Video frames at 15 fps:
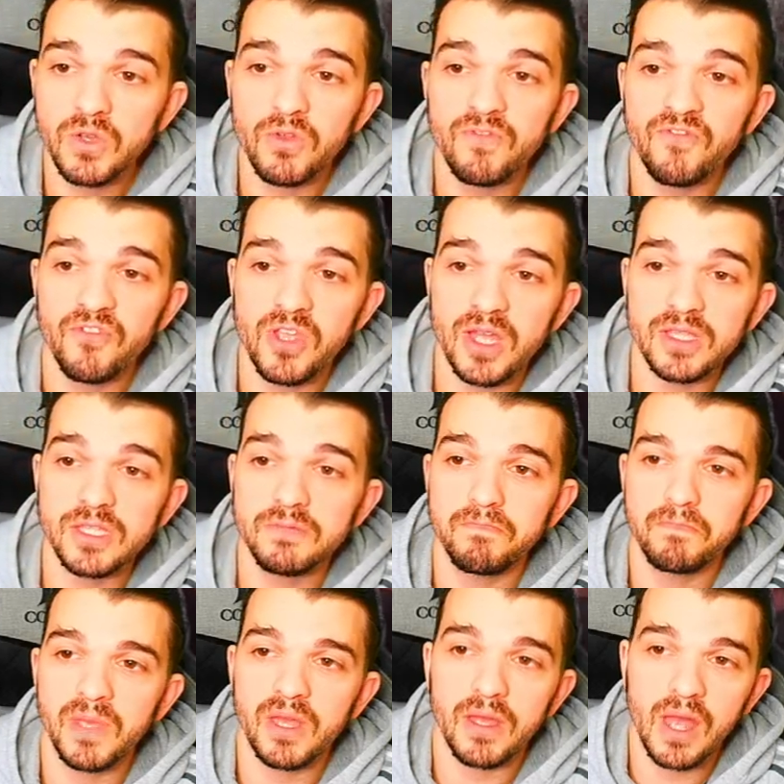So if you get
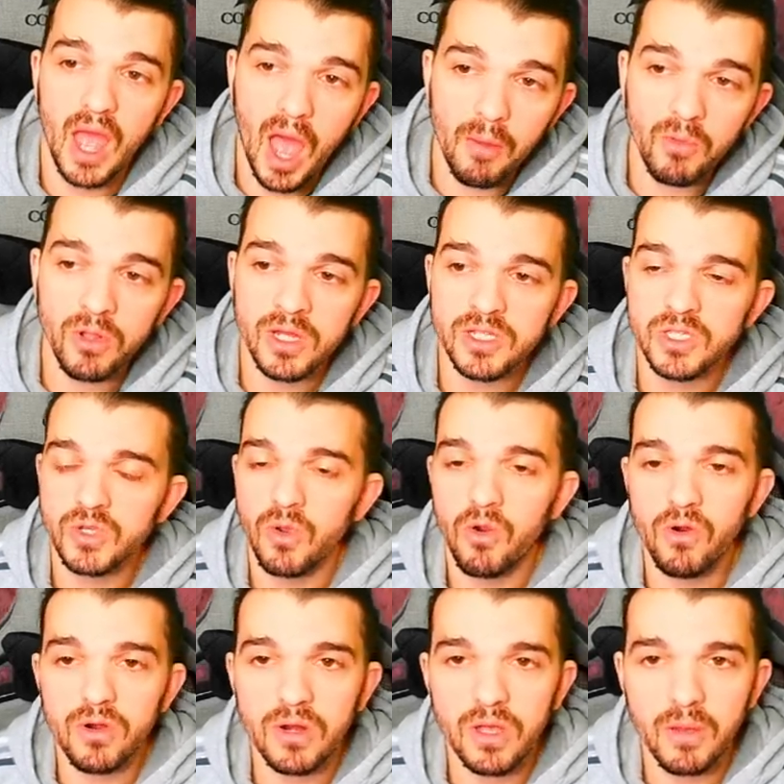an amulet
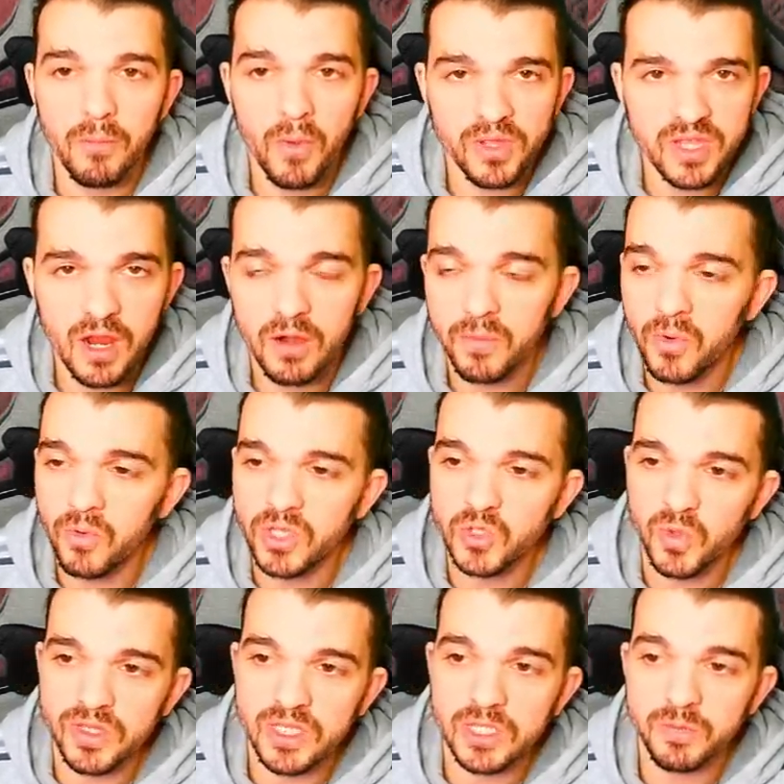or a body armor
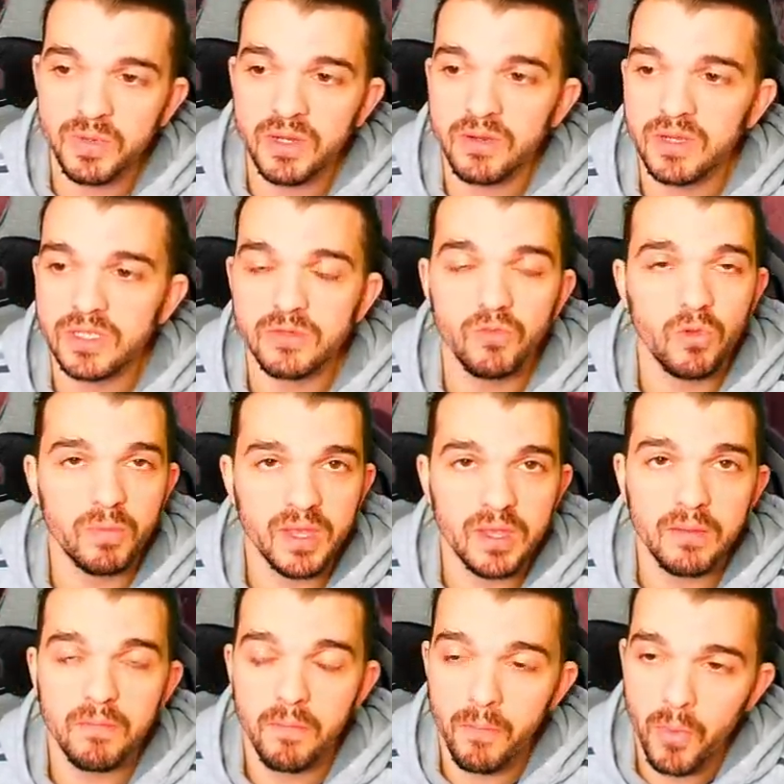with 20 spirit, will
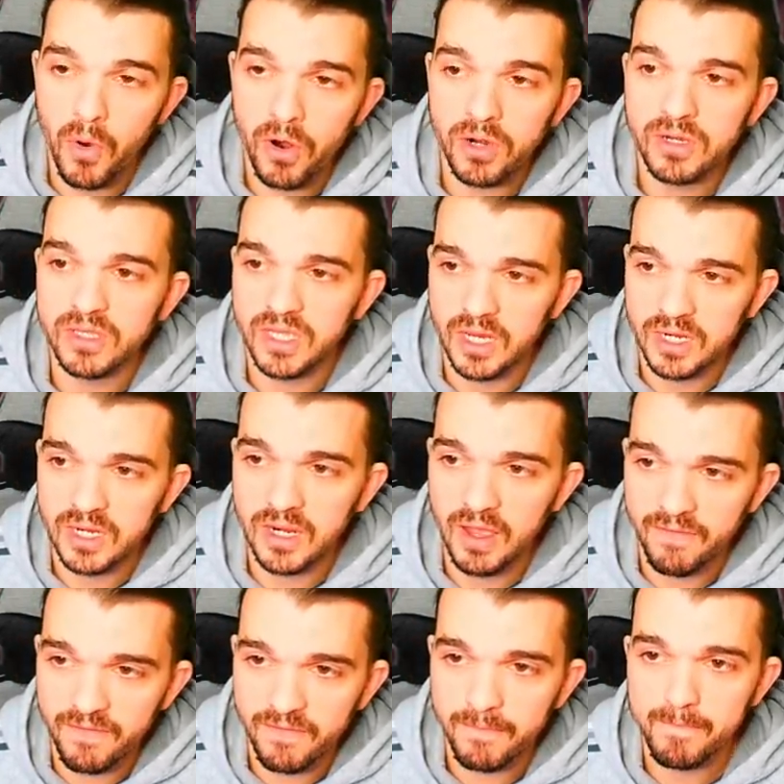be more than
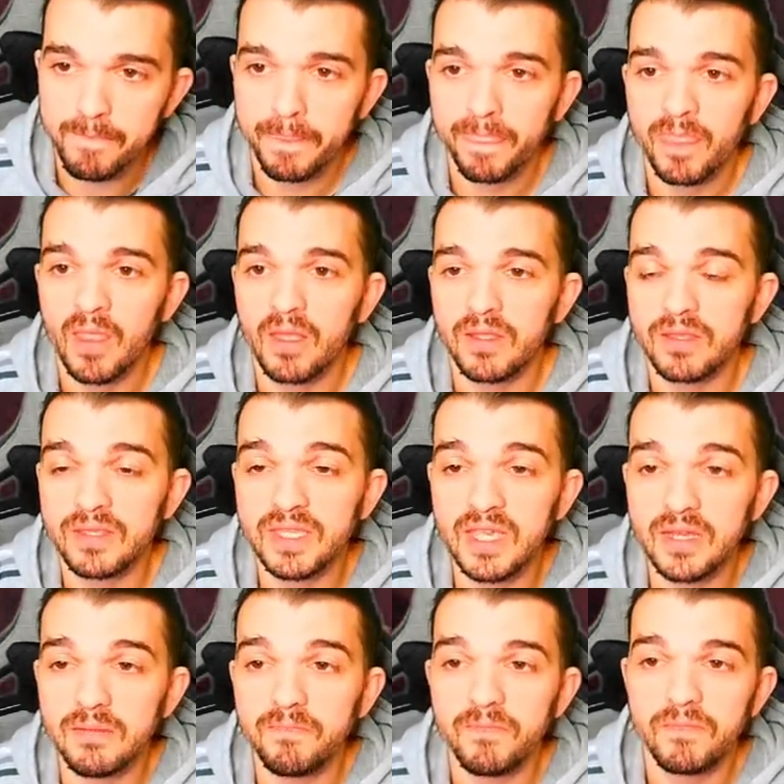enough.
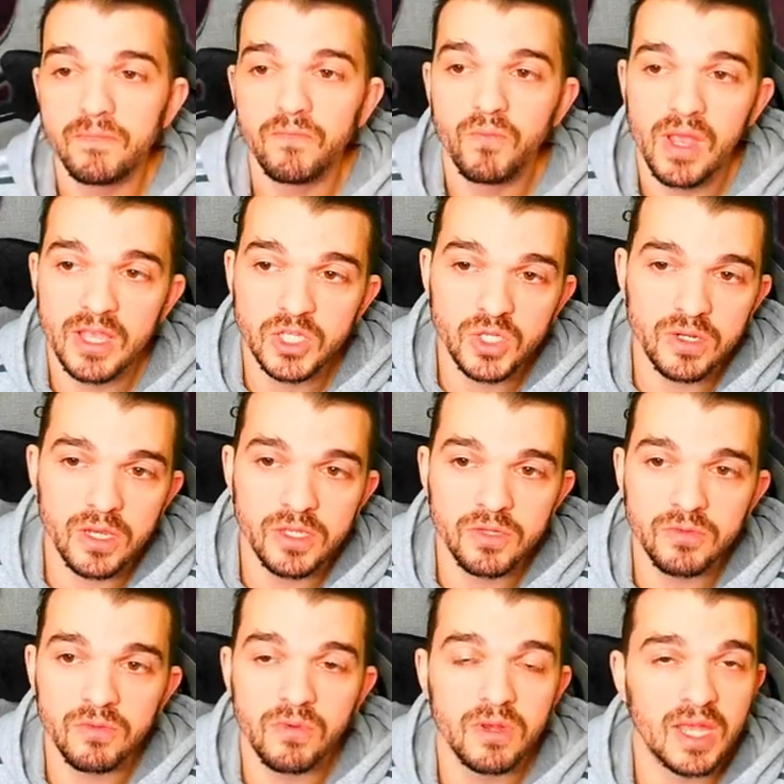Then, as soon
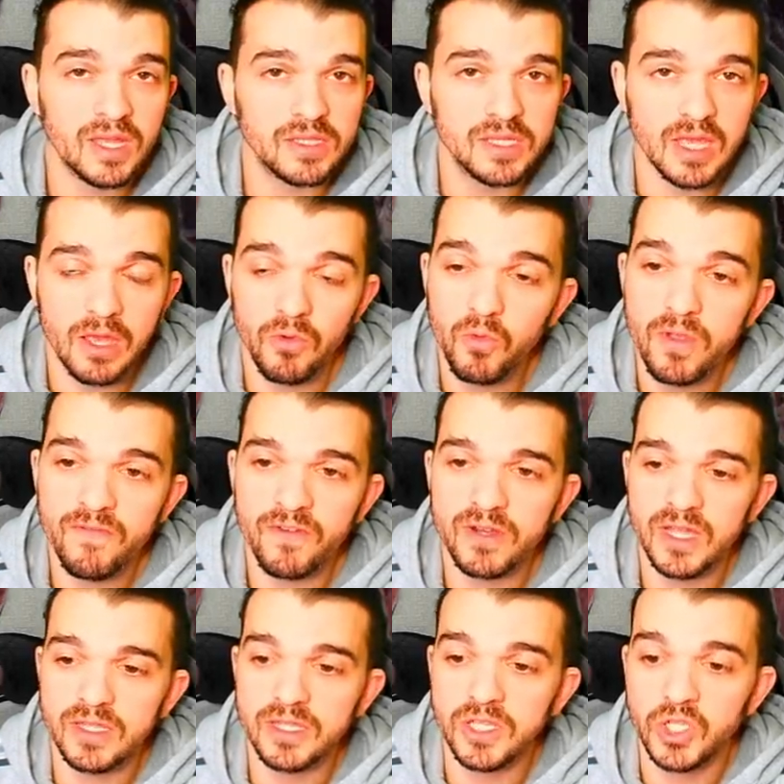as you get a
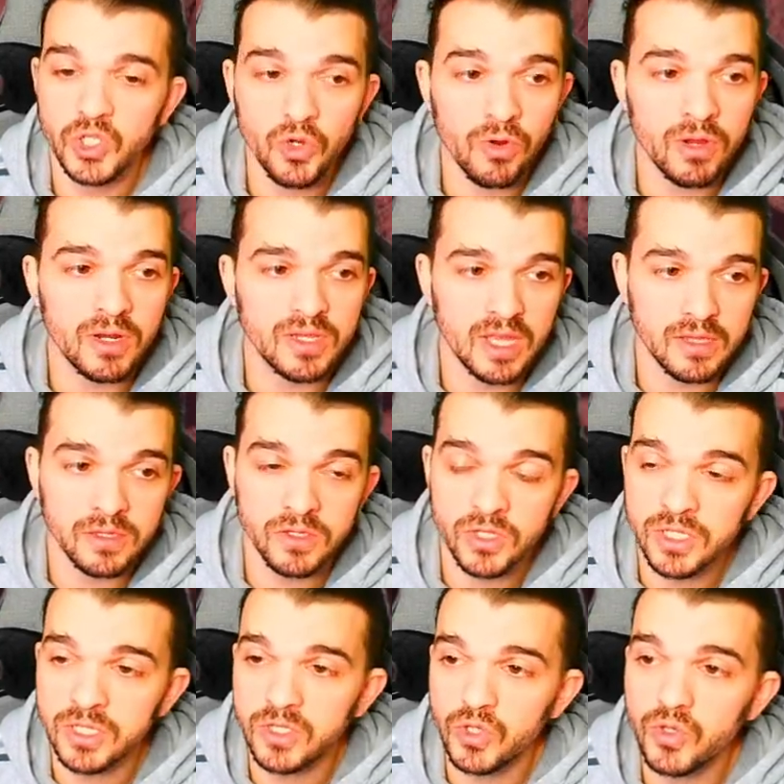quiver that is stronger than
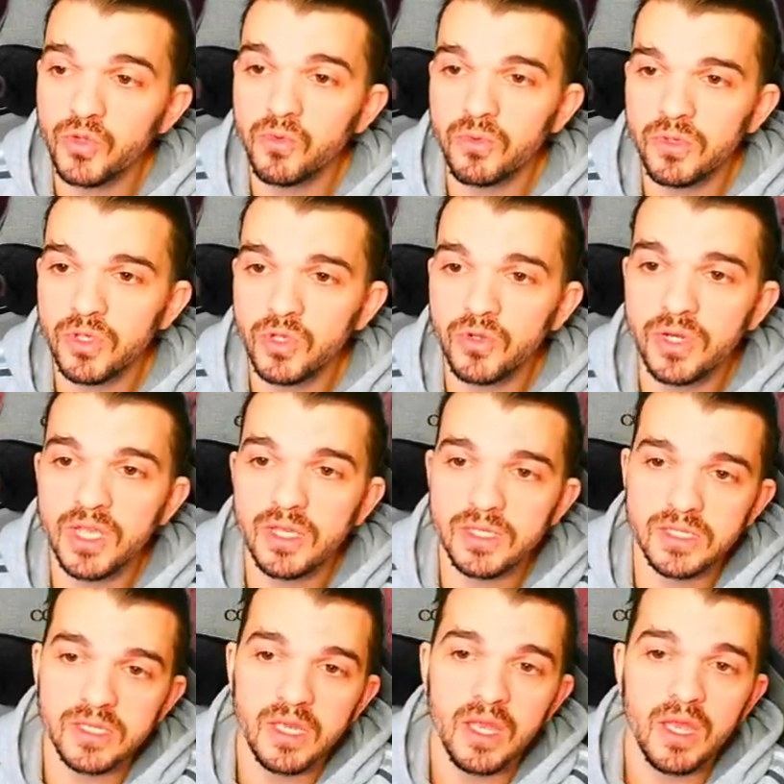these two
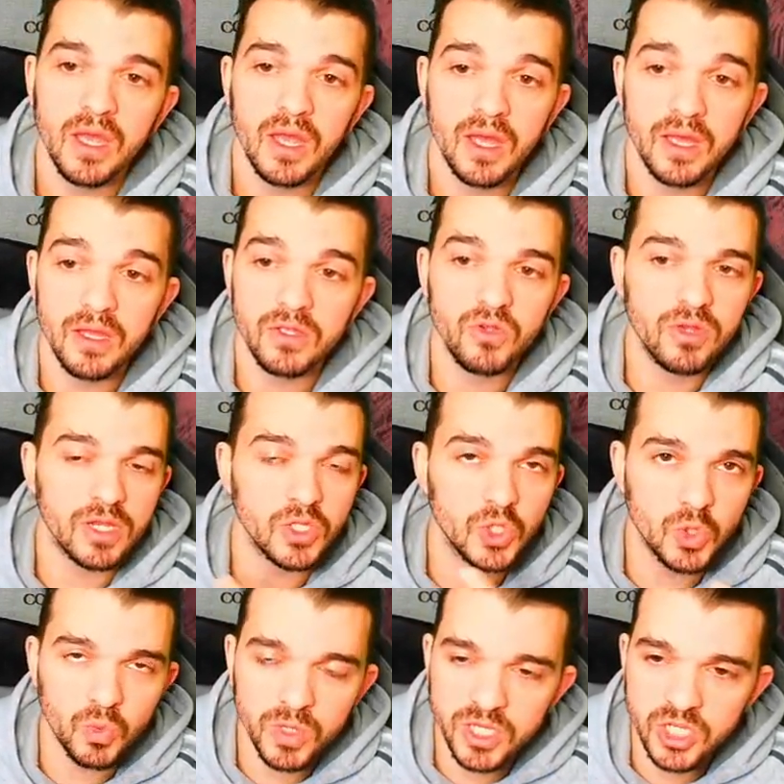uniques, you can
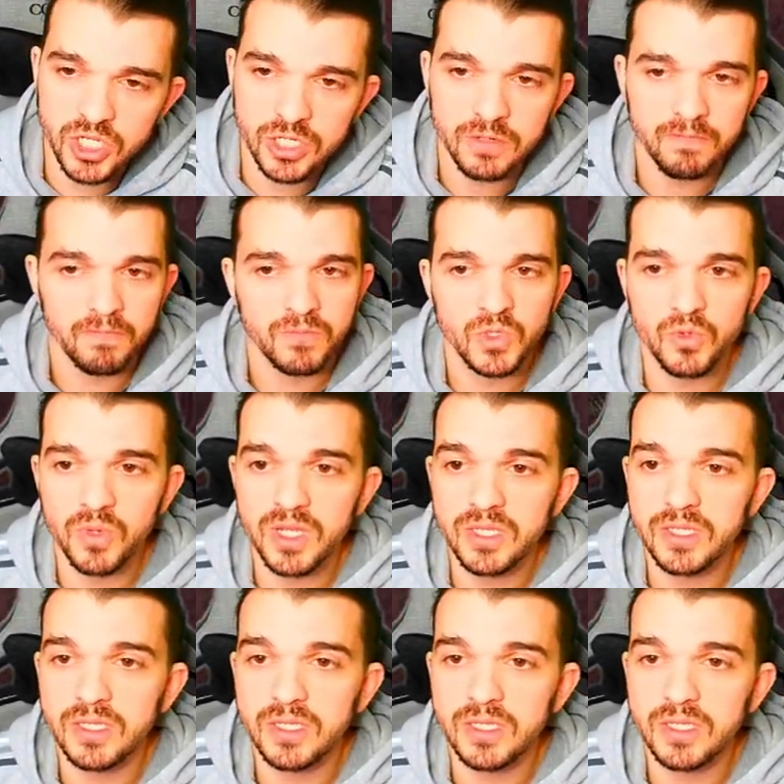switch to